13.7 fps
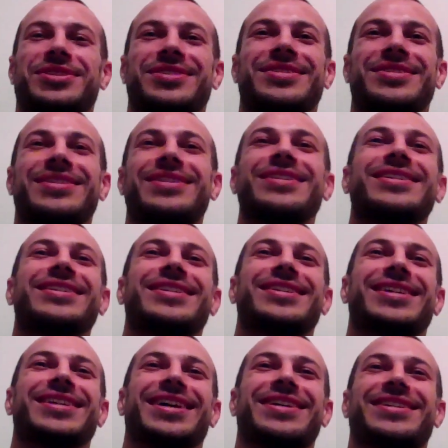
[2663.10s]
So,
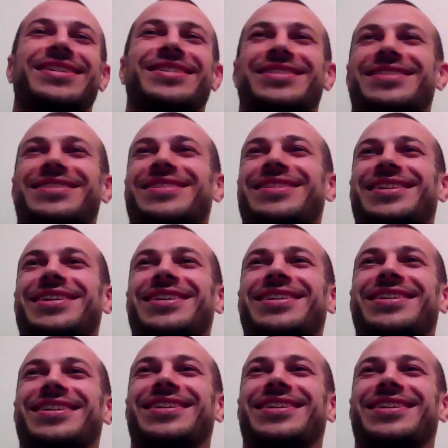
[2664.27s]
yeah, there you go.